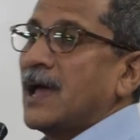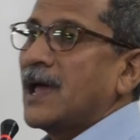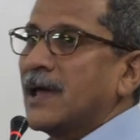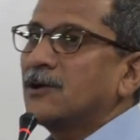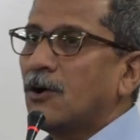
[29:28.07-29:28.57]

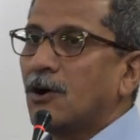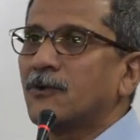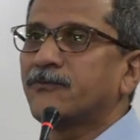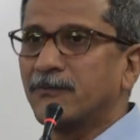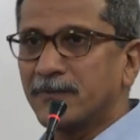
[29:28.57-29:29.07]
head
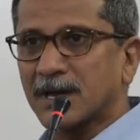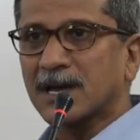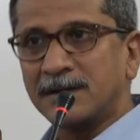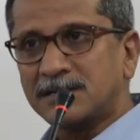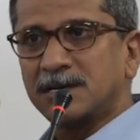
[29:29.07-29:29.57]
of the
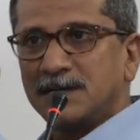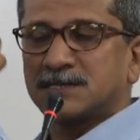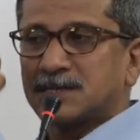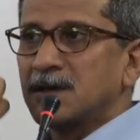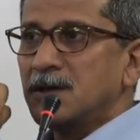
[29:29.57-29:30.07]

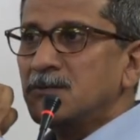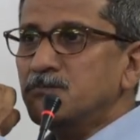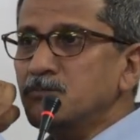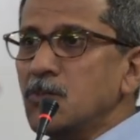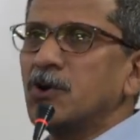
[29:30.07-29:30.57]
country's
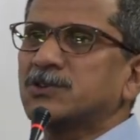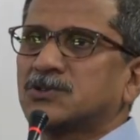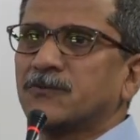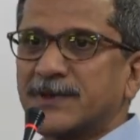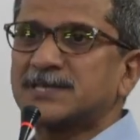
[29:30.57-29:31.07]

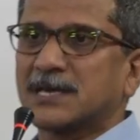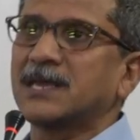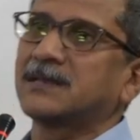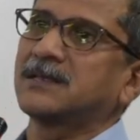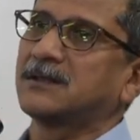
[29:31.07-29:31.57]
most
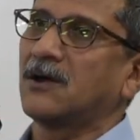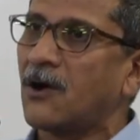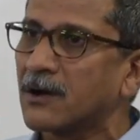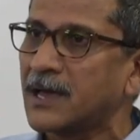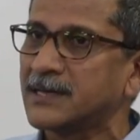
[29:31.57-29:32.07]
sophisticated
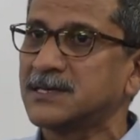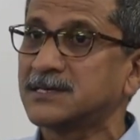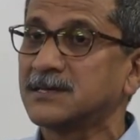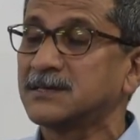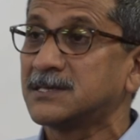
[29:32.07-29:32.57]

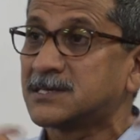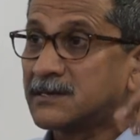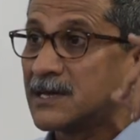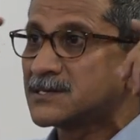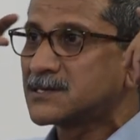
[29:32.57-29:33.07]
organization in this
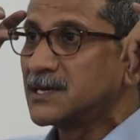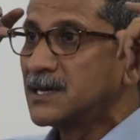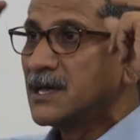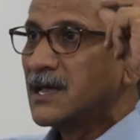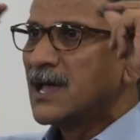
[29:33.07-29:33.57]

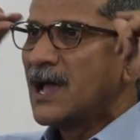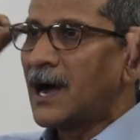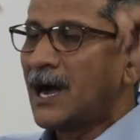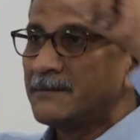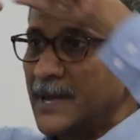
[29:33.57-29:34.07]
industry
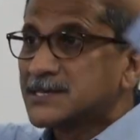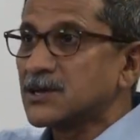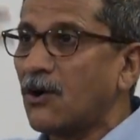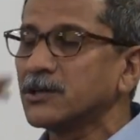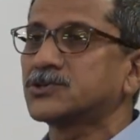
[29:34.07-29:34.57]
um,
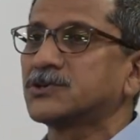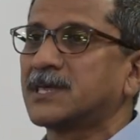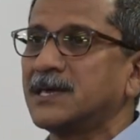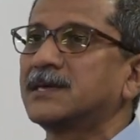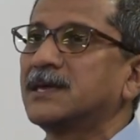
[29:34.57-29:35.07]
is also
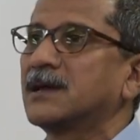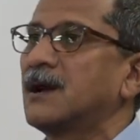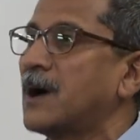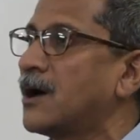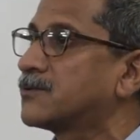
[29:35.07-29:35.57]
thinking
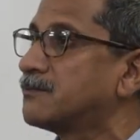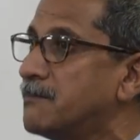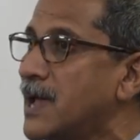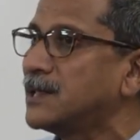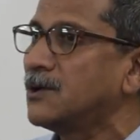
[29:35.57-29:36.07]
about
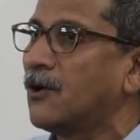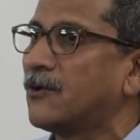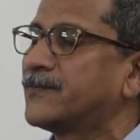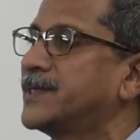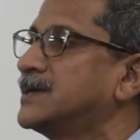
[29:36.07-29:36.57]
many
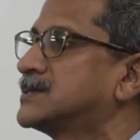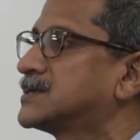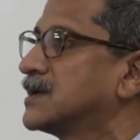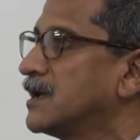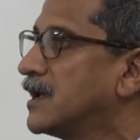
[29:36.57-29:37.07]
of these
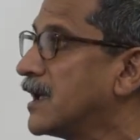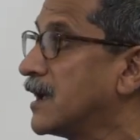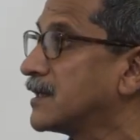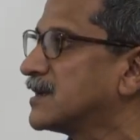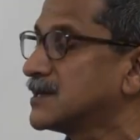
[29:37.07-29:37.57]

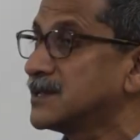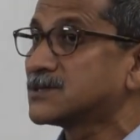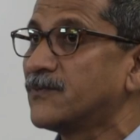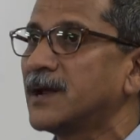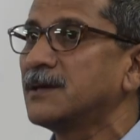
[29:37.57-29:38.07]
areas and
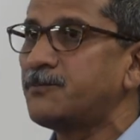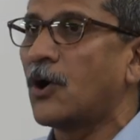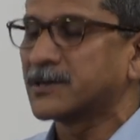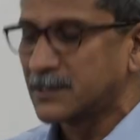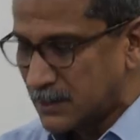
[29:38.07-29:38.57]
it's very
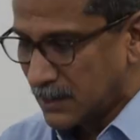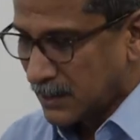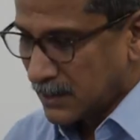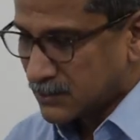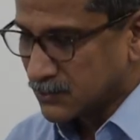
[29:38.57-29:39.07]
important
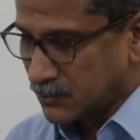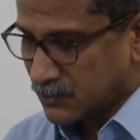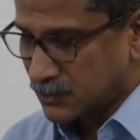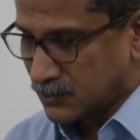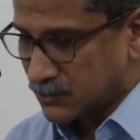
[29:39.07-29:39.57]
to,
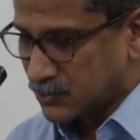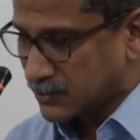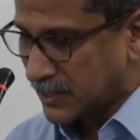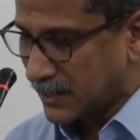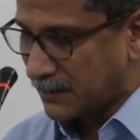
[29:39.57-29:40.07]
to,
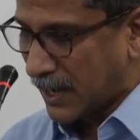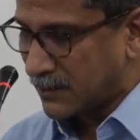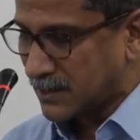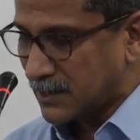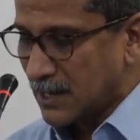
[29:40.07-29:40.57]
to think
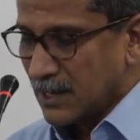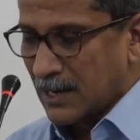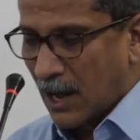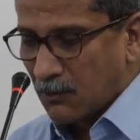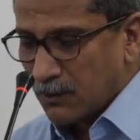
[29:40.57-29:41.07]
about it.
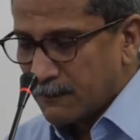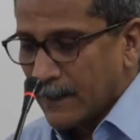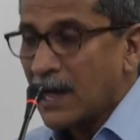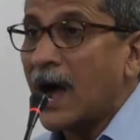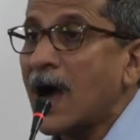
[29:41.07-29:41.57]
Now,
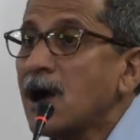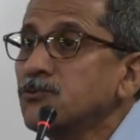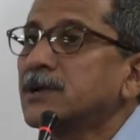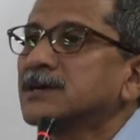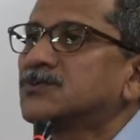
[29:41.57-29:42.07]

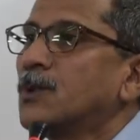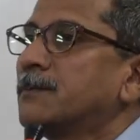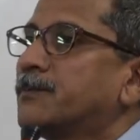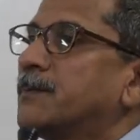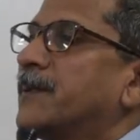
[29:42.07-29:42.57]
how does
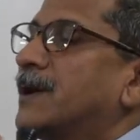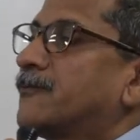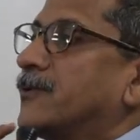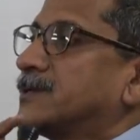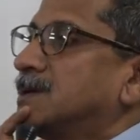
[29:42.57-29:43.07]
one
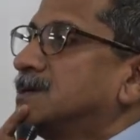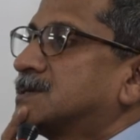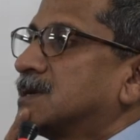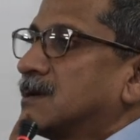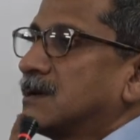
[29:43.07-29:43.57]
prepare for these